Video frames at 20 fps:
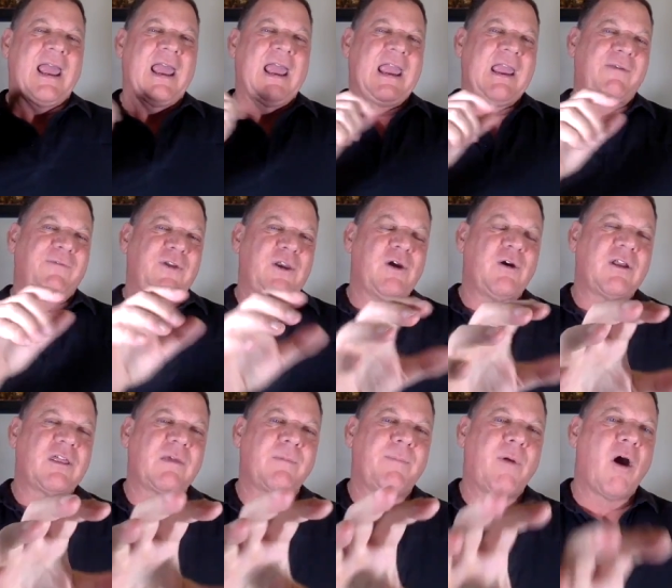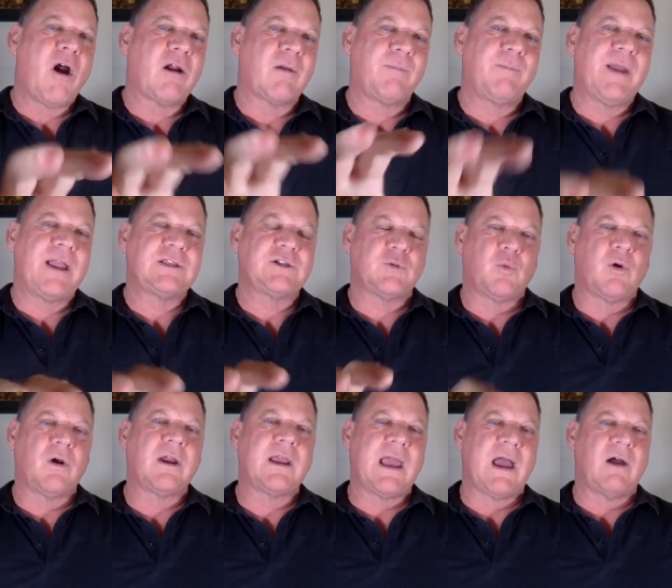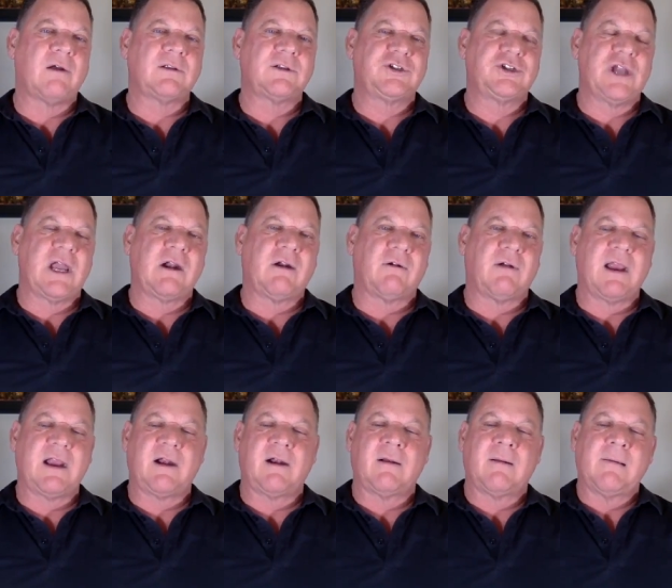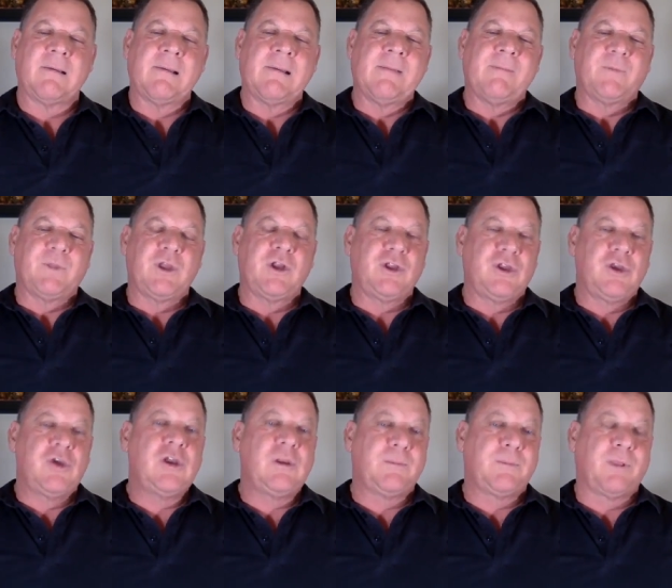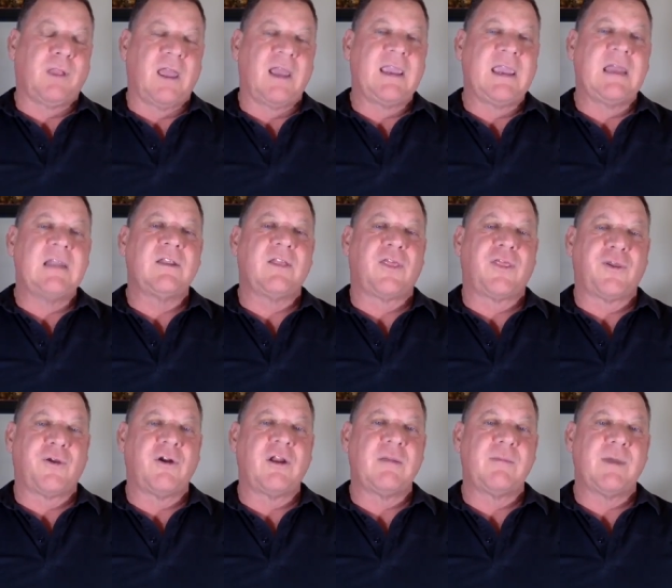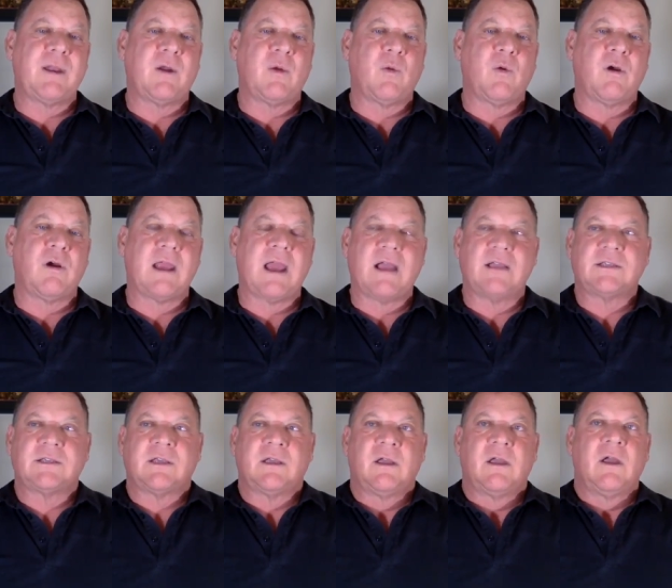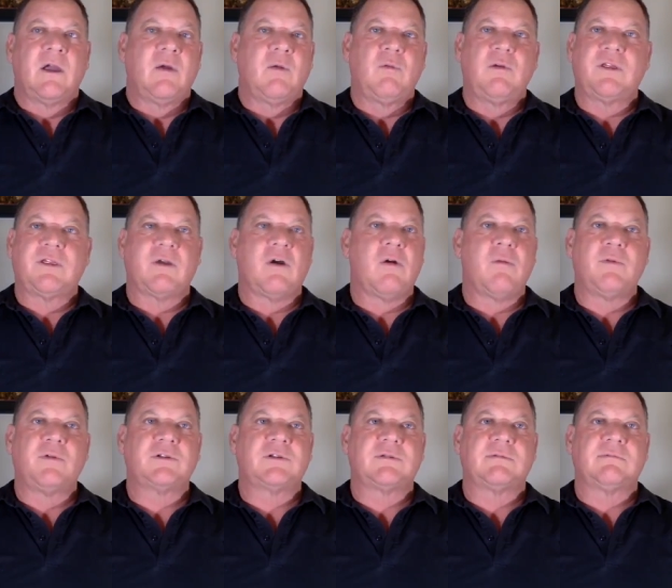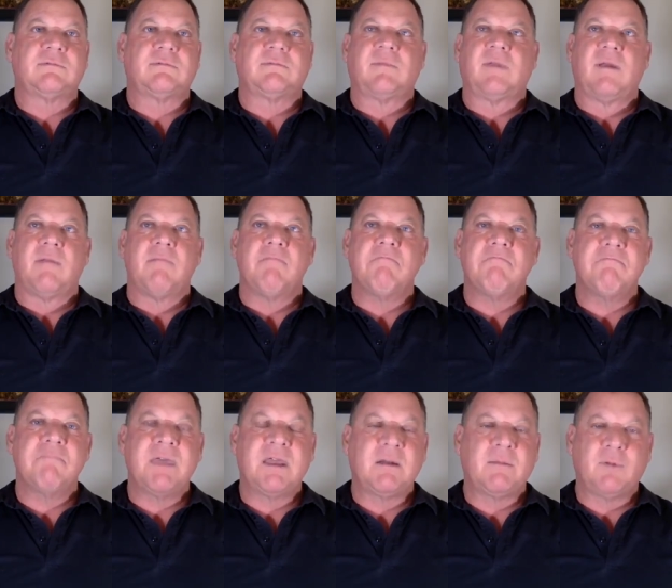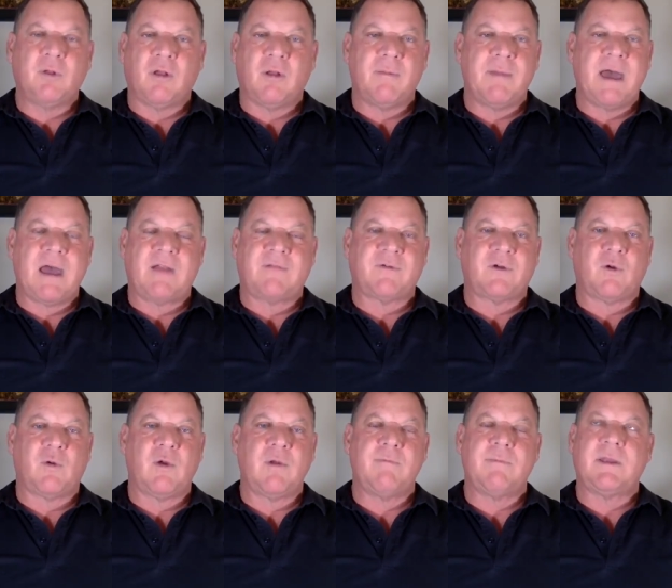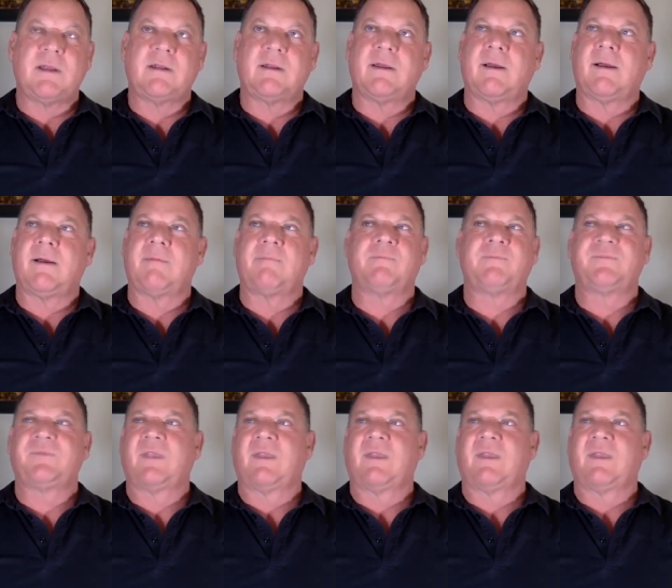if you go to the park bench workout generator, you know, you could plug in 30 minute workouts with almost minimal amount of equipment. Um,